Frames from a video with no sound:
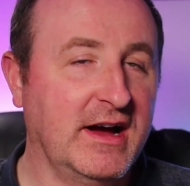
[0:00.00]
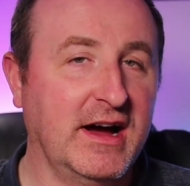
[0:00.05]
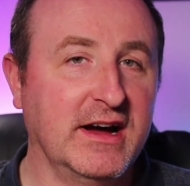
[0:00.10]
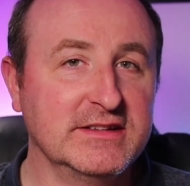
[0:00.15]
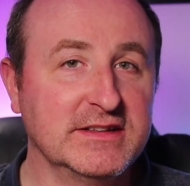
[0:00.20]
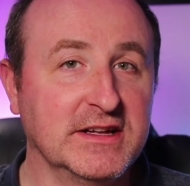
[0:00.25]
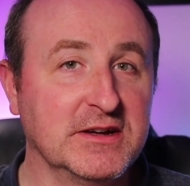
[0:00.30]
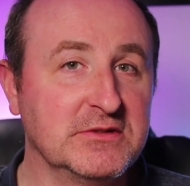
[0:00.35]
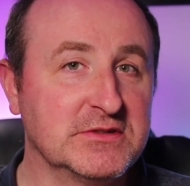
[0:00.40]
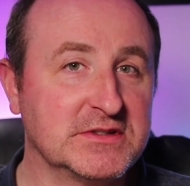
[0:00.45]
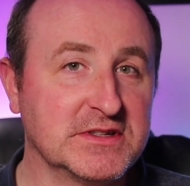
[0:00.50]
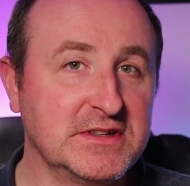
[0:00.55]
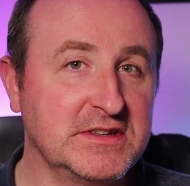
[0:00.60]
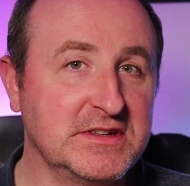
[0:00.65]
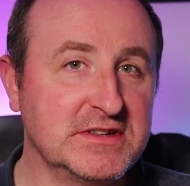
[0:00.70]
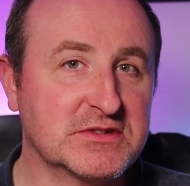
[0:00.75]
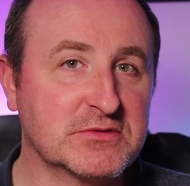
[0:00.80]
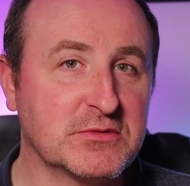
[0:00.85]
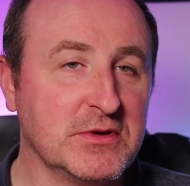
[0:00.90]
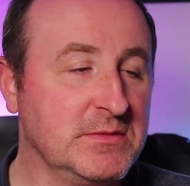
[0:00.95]
I know it's
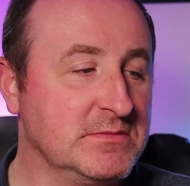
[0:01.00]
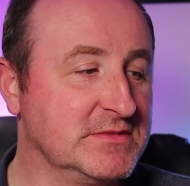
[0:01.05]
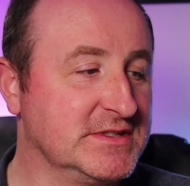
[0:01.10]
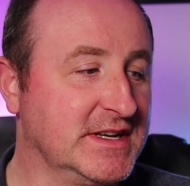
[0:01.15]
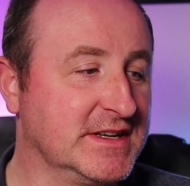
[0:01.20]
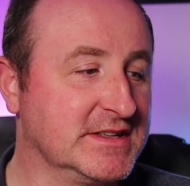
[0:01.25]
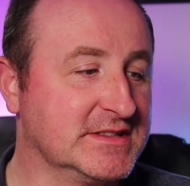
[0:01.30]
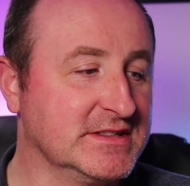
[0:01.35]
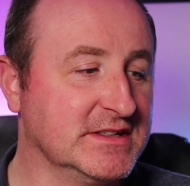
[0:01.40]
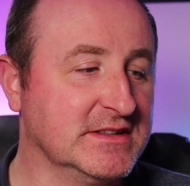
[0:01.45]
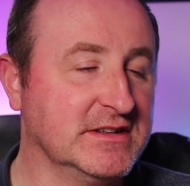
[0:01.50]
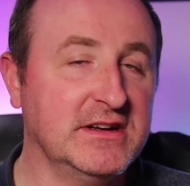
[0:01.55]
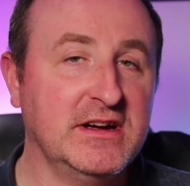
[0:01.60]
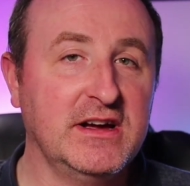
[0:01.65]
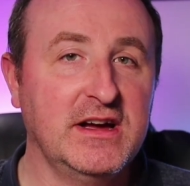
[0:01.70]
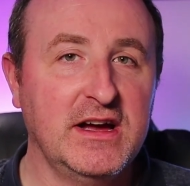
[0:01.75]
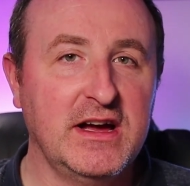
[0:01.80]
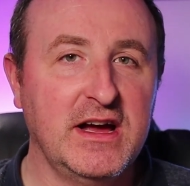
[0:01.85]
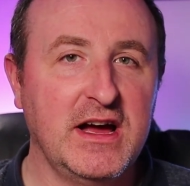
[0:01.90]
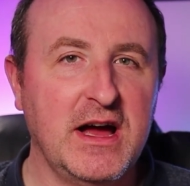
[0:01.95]
only a screen protector,
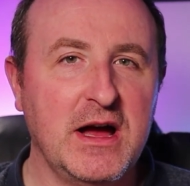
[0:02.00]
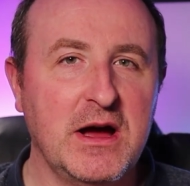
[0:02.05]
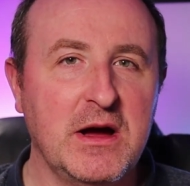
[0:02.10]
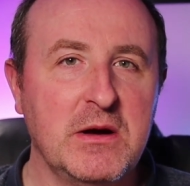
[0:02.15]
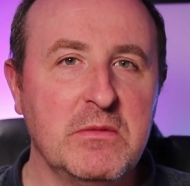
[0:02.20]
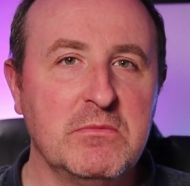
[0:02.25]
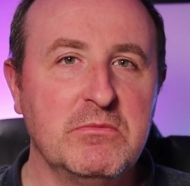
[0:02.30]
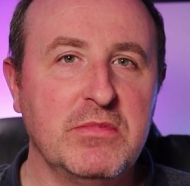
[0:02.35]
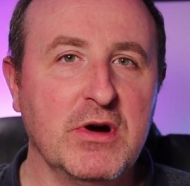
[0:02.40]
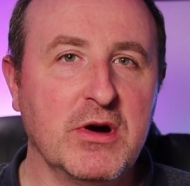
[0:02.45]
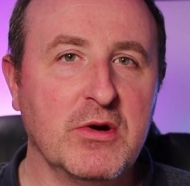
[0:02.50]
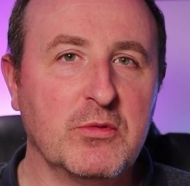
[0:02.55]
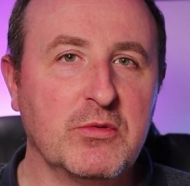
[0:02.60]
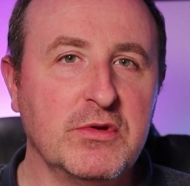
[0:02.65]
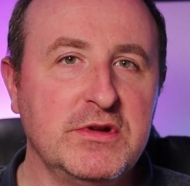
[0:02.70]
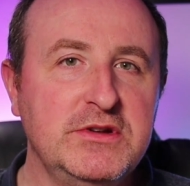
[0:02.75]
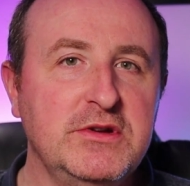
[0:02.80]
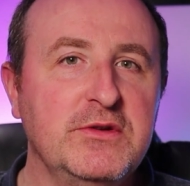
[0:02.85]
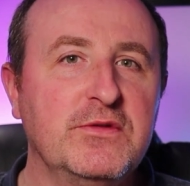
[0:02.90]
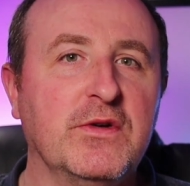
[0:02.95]
but
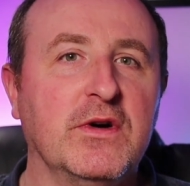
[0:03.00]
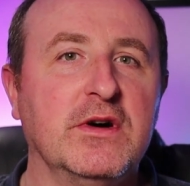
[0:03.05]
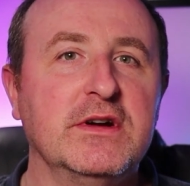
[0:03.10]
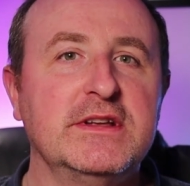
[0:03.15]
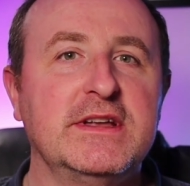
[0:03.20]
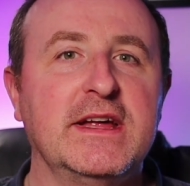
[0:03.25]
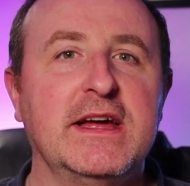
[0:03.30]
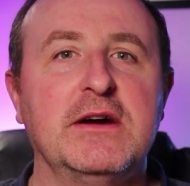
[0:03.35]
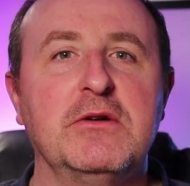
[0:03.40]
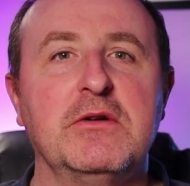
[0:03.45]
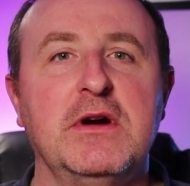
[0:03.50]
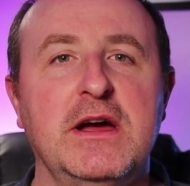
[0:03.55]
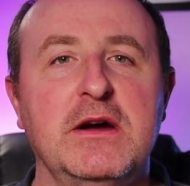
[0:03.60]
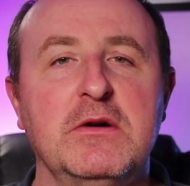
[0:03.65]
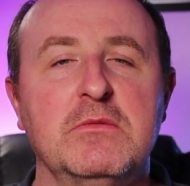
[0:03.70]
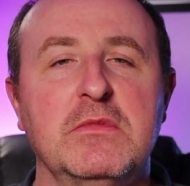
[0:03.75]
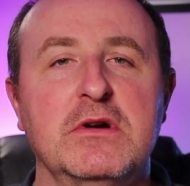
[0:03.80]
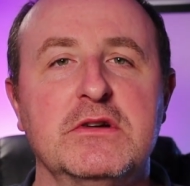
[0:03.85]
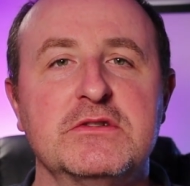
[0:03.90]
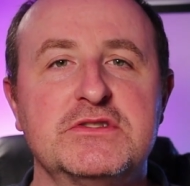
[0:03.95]
when you find out
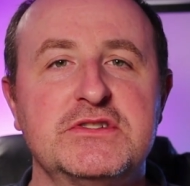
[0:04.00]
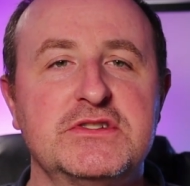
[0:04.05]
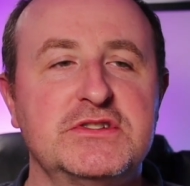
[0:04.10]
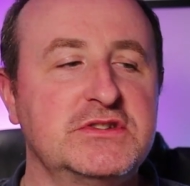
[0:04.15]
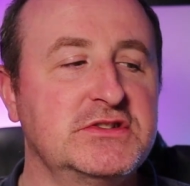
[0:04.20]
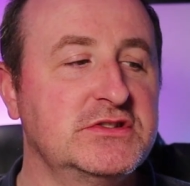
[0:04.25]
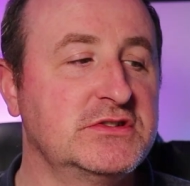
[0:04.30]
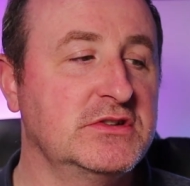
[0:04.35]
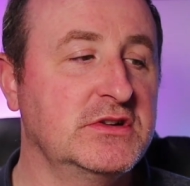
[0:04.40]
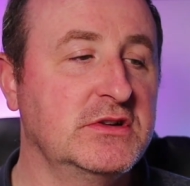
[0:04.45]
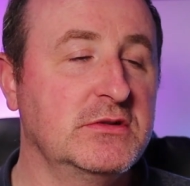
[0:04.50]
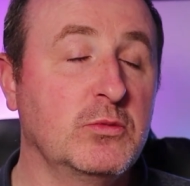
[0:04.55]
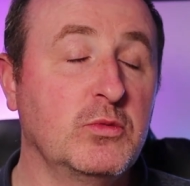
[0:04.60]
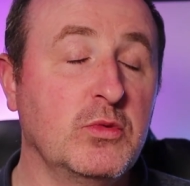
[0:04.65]
how much